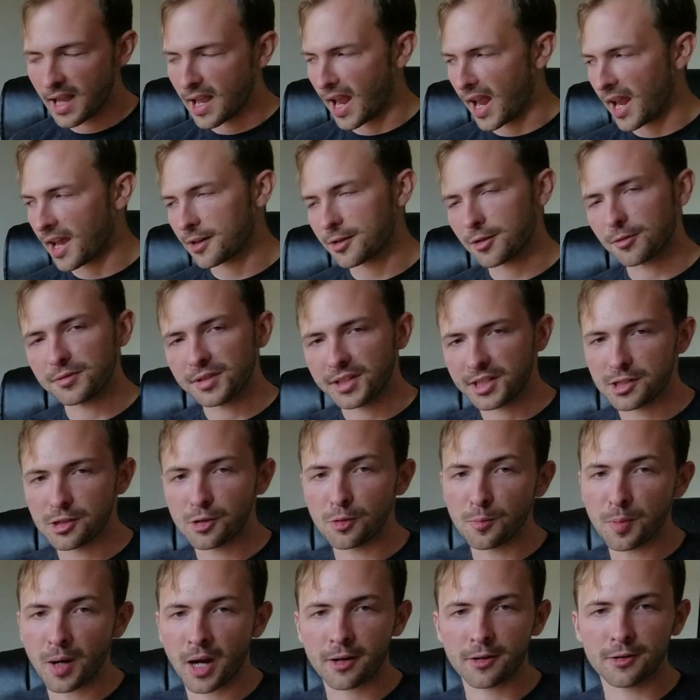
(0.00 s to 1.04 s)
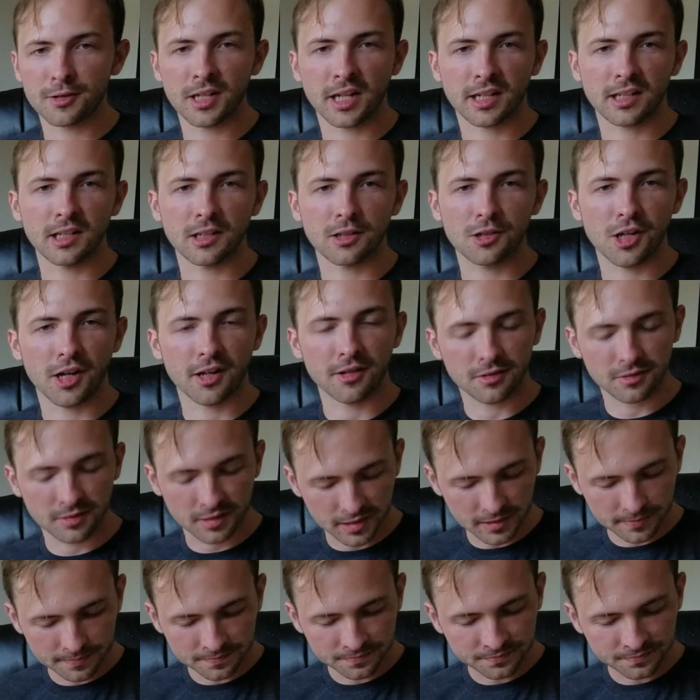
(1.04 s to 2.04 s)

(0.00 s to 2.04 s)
and only two pyrotechnic channels.